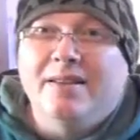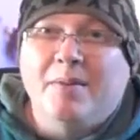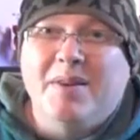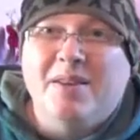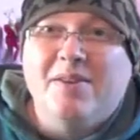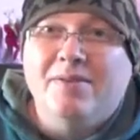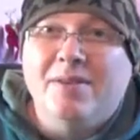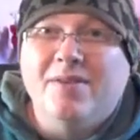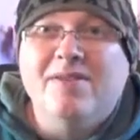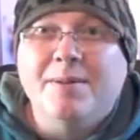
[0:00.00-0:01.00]
I mean,
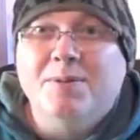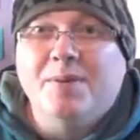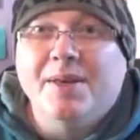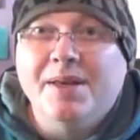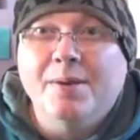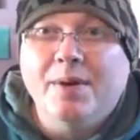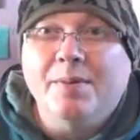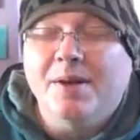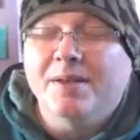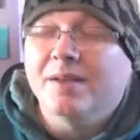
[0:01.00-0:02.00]
they're crap to play
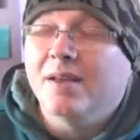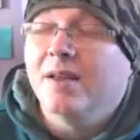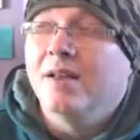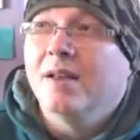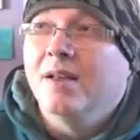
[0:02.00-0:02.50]
anyway, but uh,